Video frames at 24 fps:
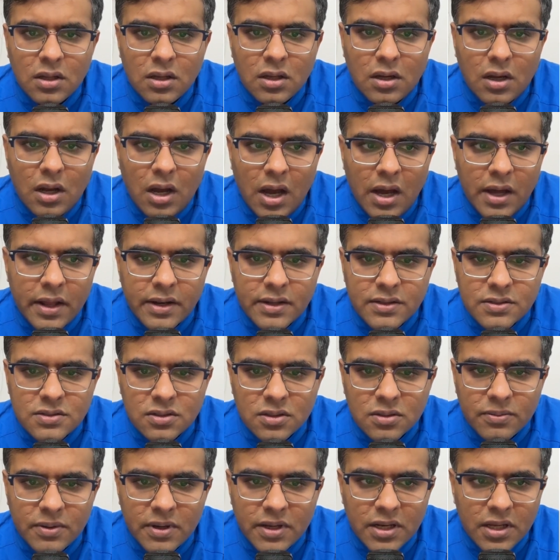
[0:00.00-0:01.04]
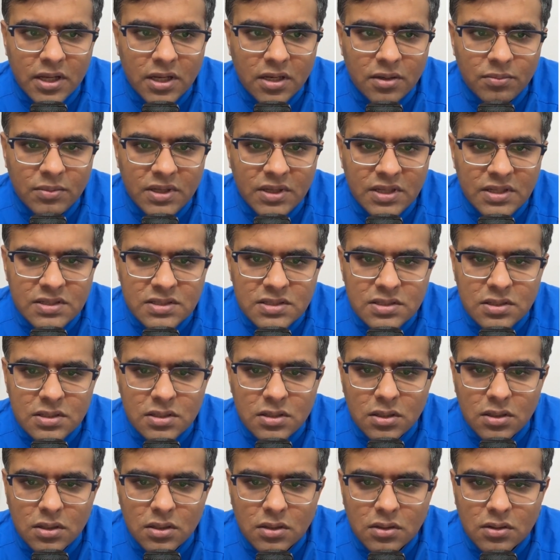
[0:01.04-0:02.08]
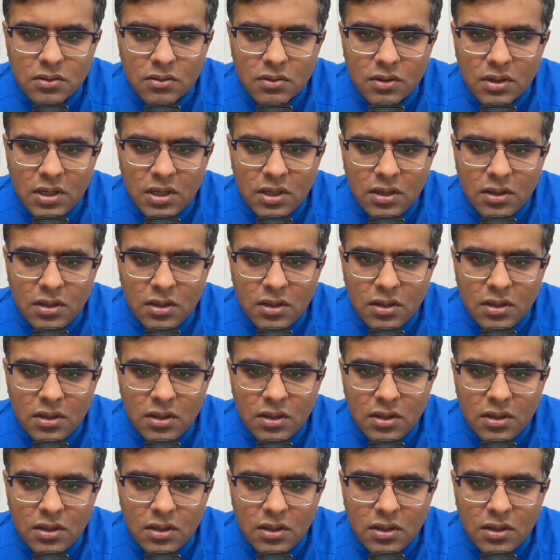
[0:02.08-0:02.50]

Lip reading: R raised to the power n means 3